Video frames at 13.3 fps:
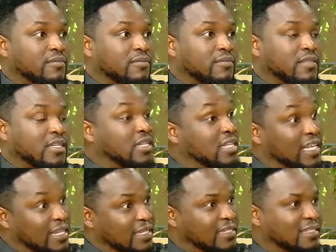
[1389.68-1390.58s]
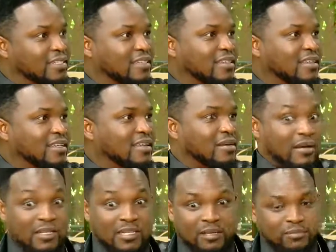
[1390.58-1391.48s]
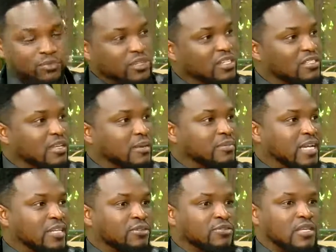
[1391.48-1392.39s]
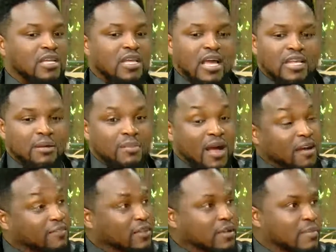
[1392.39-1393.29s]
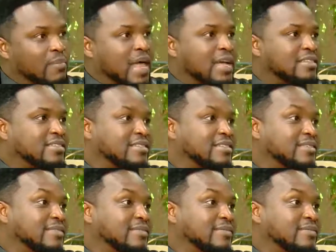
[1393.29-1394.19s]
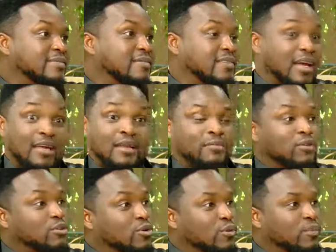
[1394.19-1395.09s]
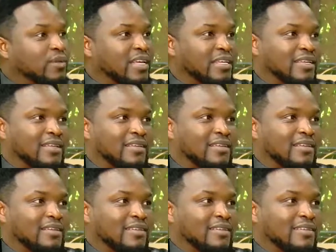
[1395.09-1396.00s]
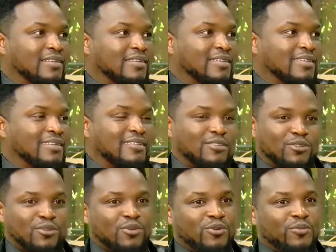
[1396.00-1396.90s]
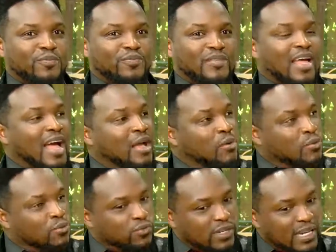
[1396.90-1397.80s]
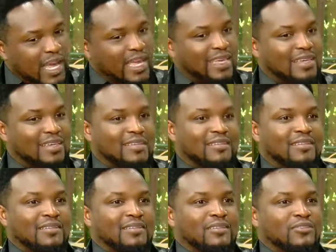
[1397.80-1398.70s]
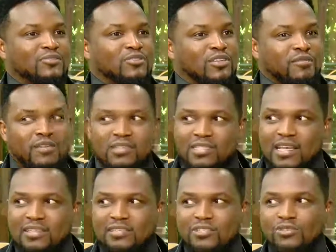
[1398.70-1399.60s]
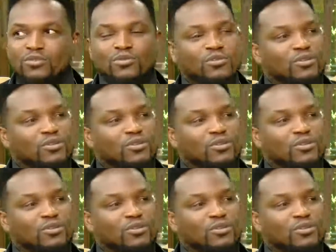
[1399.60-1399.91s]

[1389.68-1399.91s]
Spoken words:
in Hindi, and I'm reading subtitles, and I'm having a blast, and I'm not complaining. So I would like to give a chance to